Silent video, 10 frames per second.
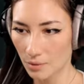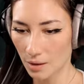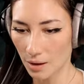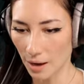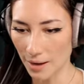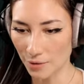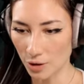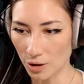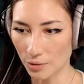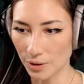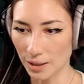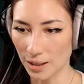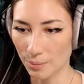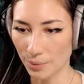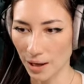I never really
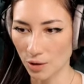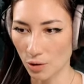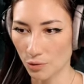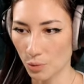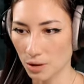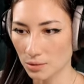played God of War.